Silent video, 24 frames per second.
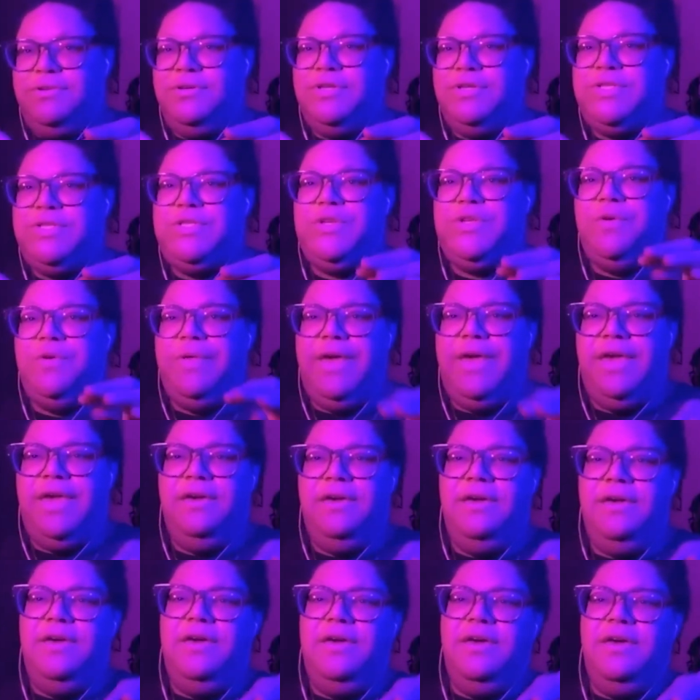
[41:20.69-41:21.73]
So like
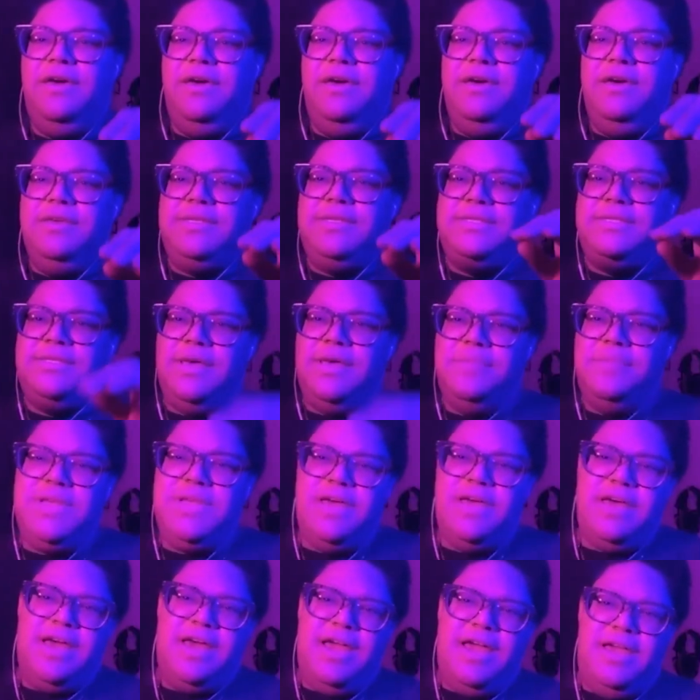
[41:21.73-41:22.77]

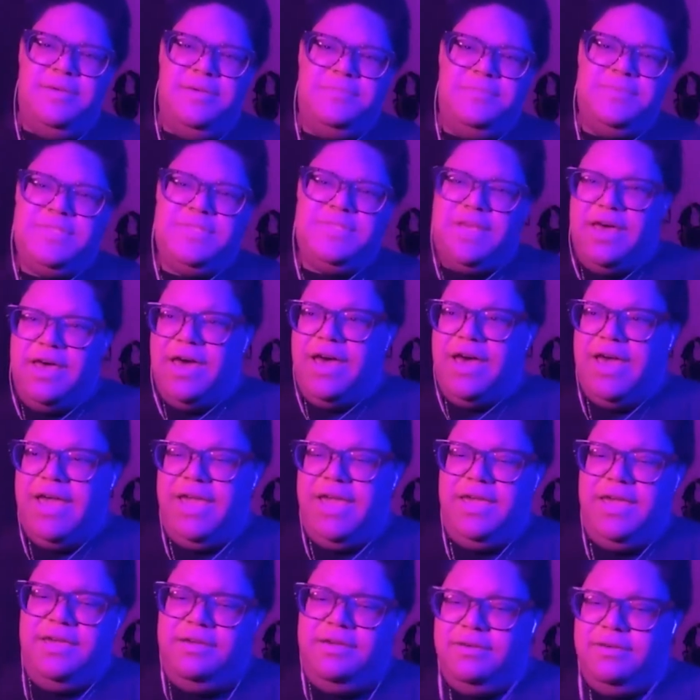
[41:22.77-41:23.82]
sometimes
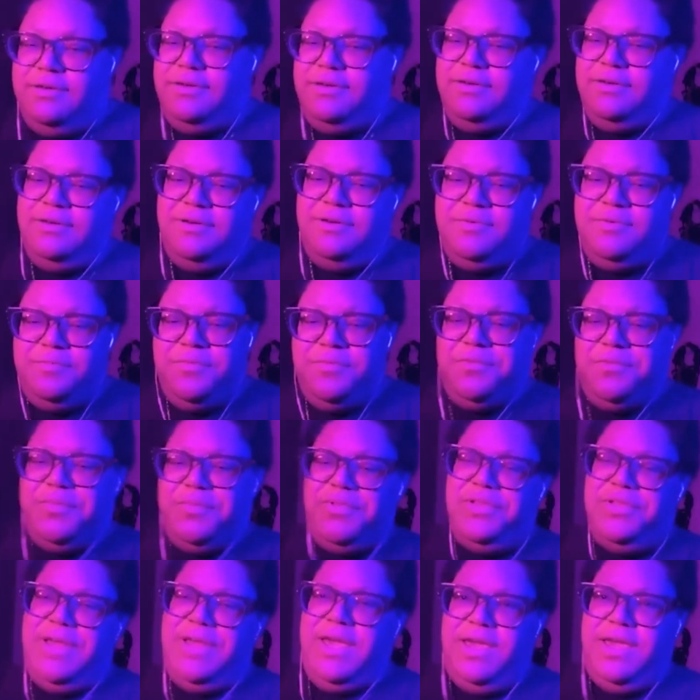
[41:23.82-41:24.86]
I will
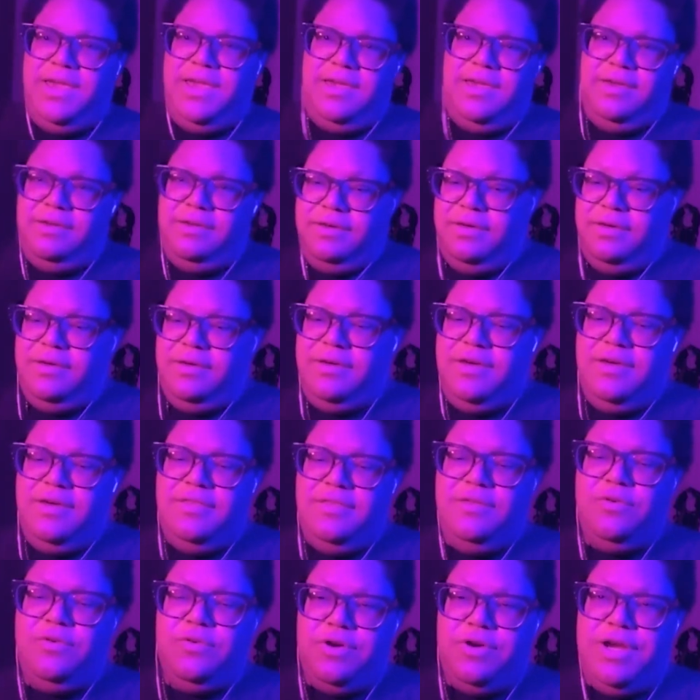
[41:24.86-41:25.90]
play
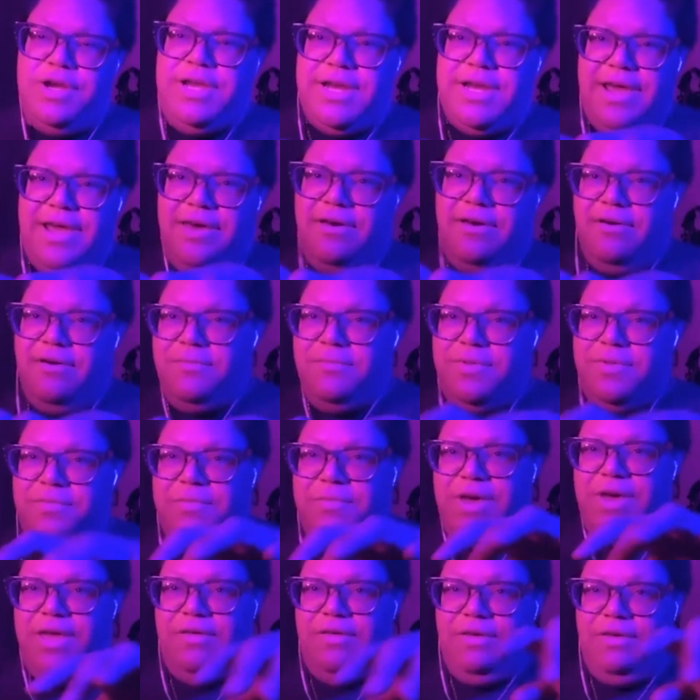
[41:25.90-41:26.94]
the organelle with
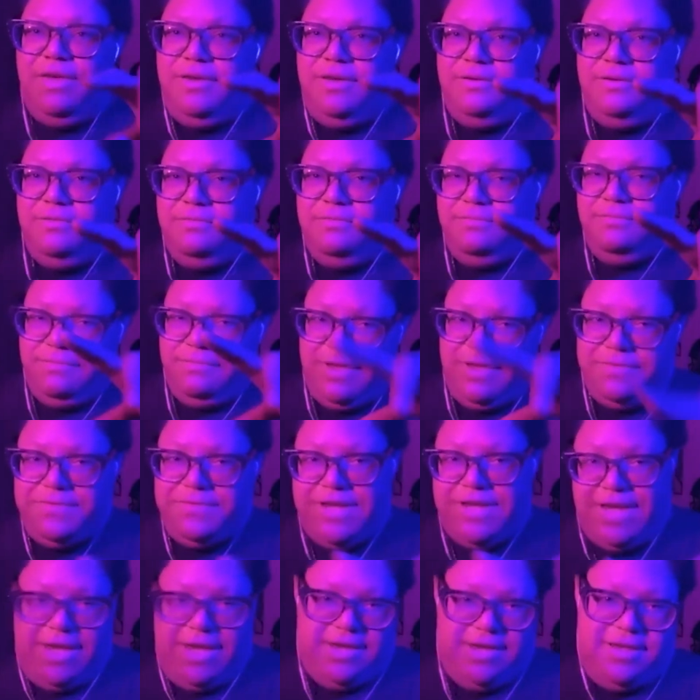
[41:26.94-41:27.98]
my like left
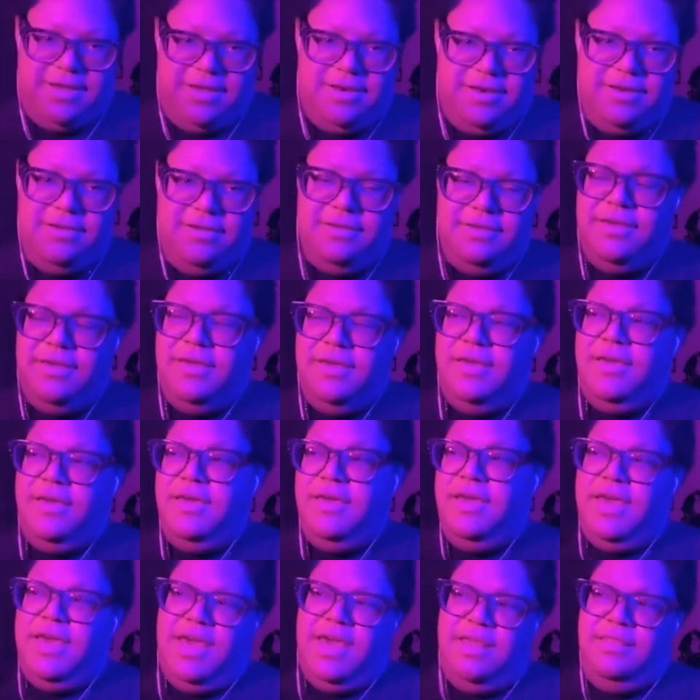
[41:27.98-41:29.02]
hand
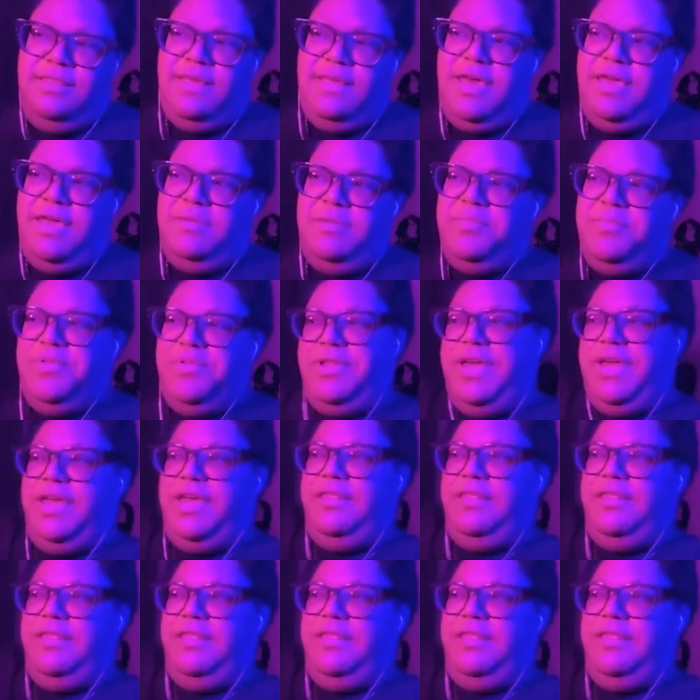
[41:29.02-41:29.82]
and then play the